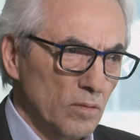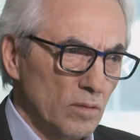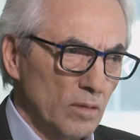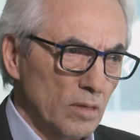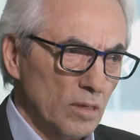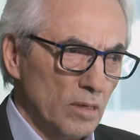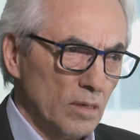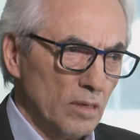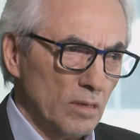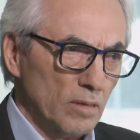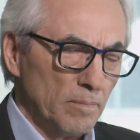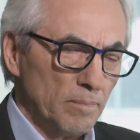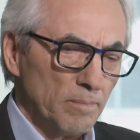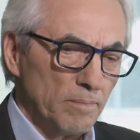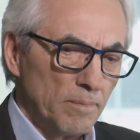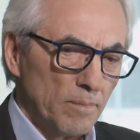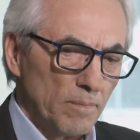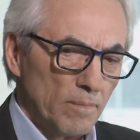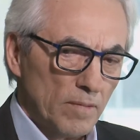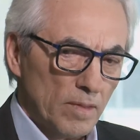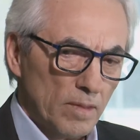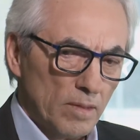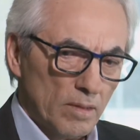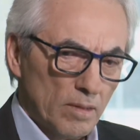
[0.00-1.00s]
um,
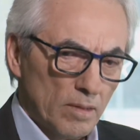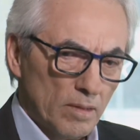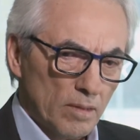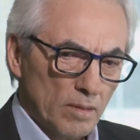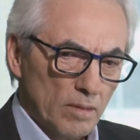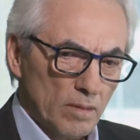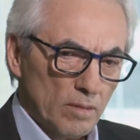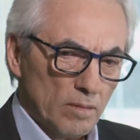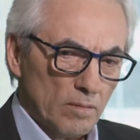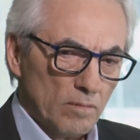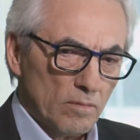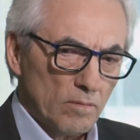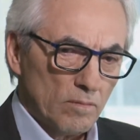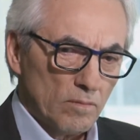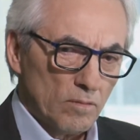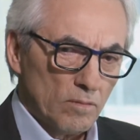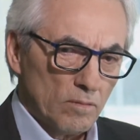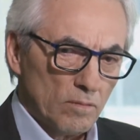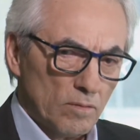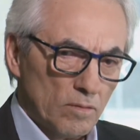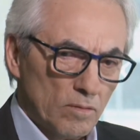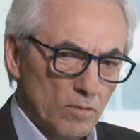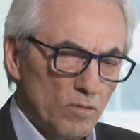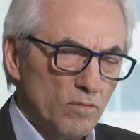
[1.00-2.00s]

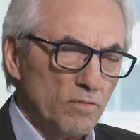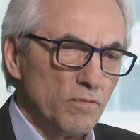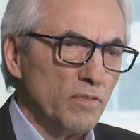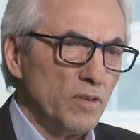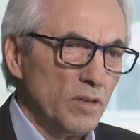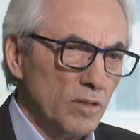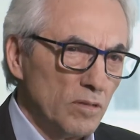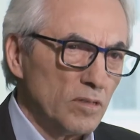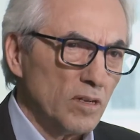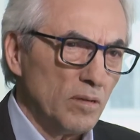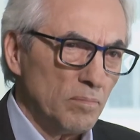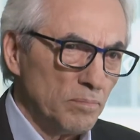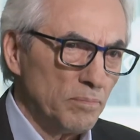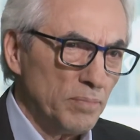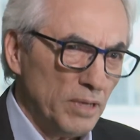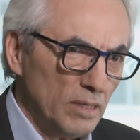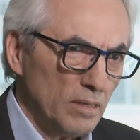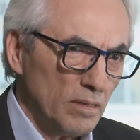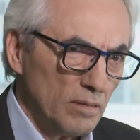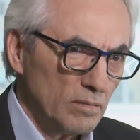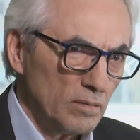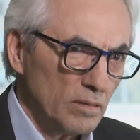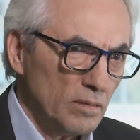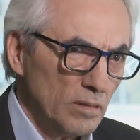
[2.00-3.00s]
don't feel
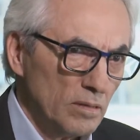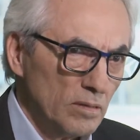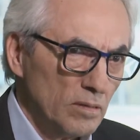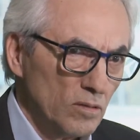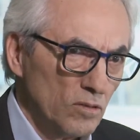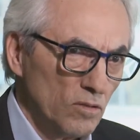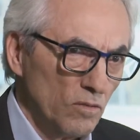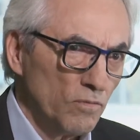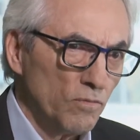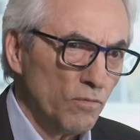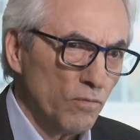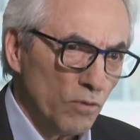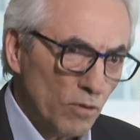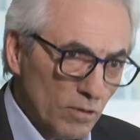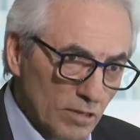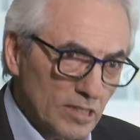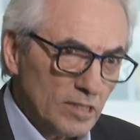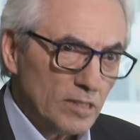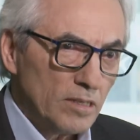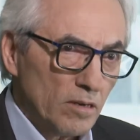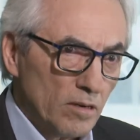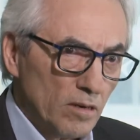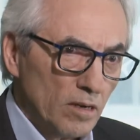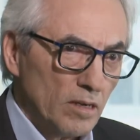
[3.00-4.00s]
compelled to force their